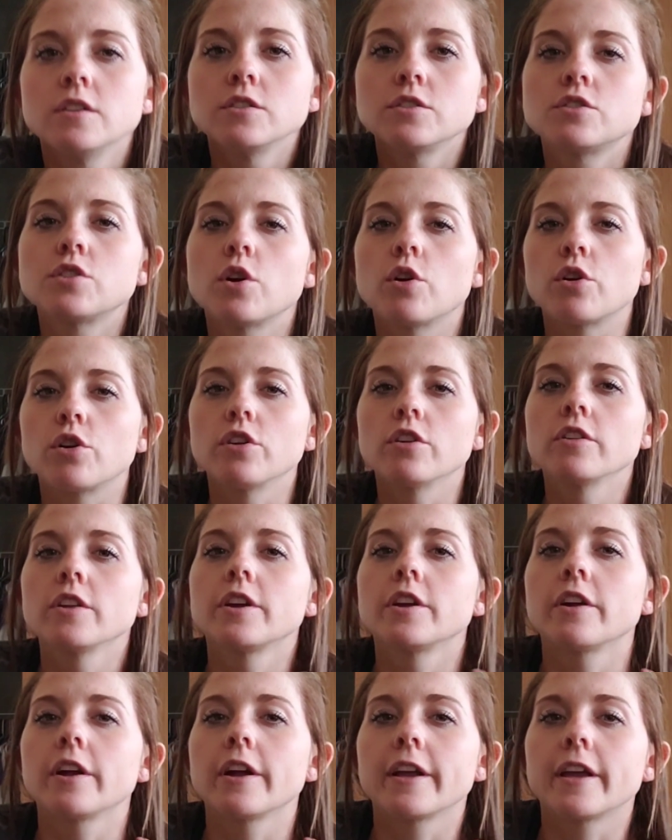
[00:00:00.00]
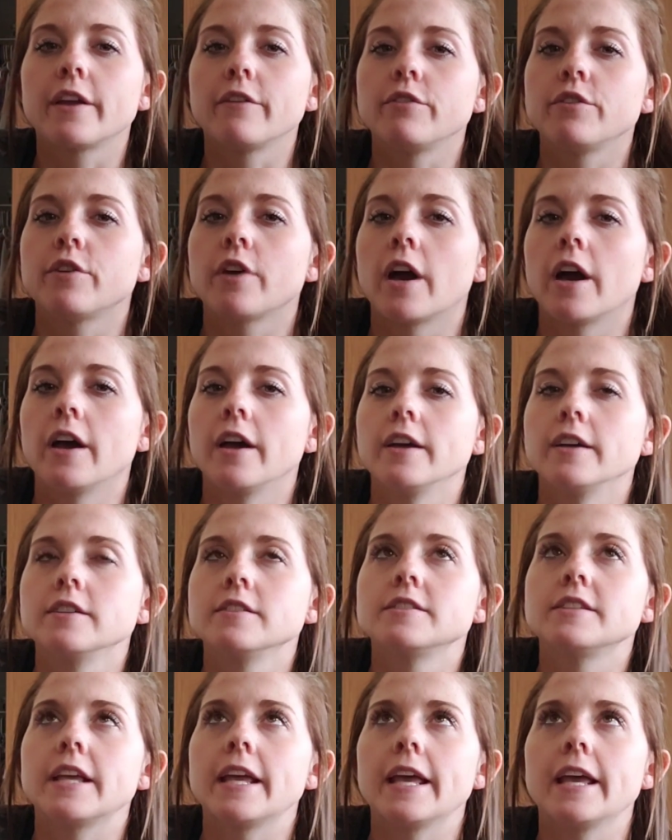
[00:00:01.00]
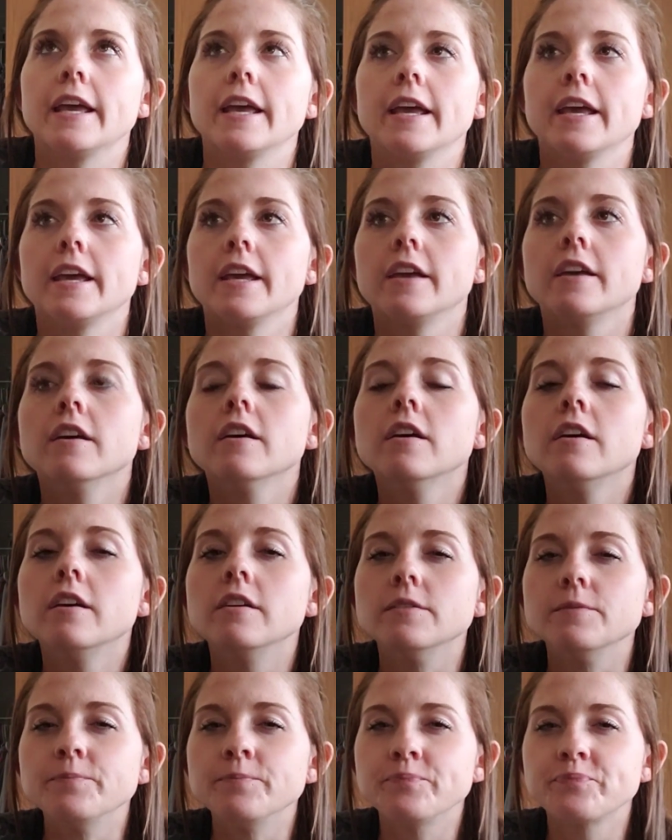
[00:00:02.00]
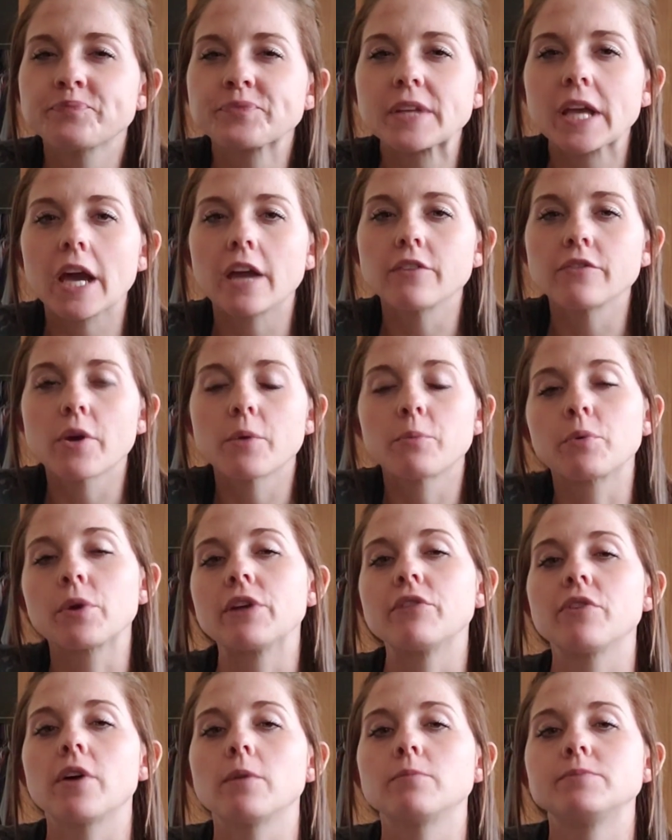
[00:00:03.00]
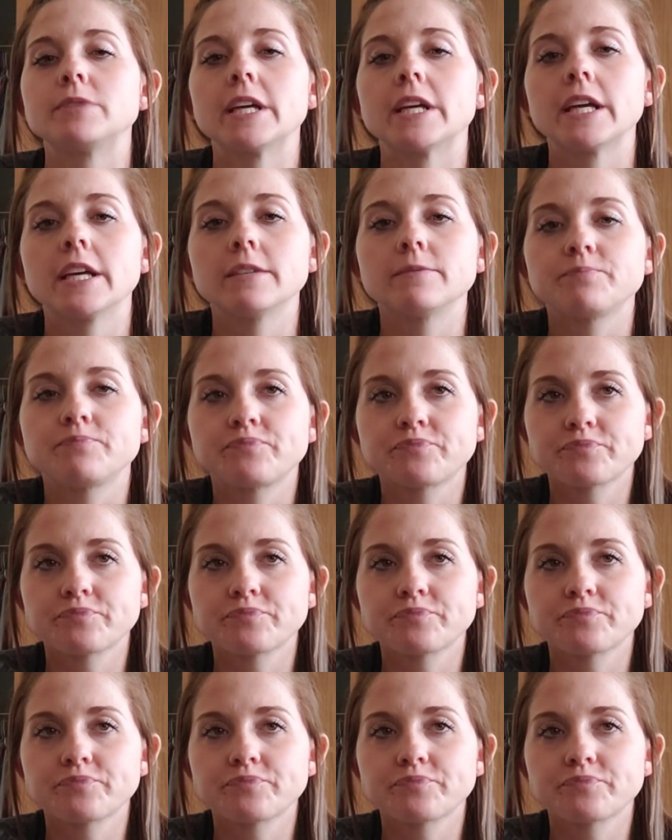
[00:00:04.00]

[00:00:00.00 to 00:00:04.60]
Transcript: So earlier I gave you guys a kind of a brief update